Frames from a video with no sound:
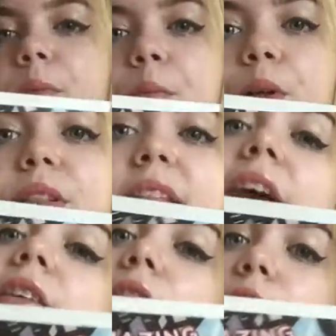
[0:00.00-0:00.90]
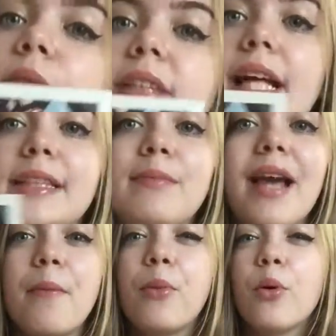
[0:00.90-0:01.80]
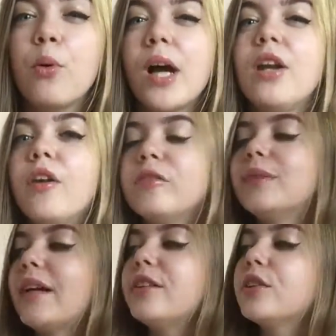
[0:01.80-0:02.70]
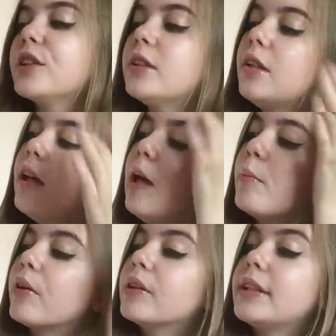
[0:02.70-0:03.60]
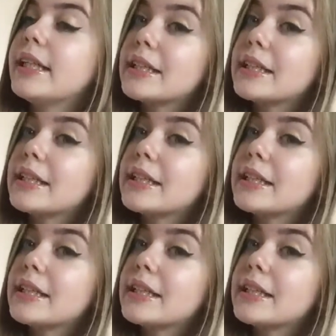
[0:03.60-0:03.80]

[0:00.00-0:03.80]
Because Terry Dodson was there to me. I bought quite a lot from Terry Dodson because he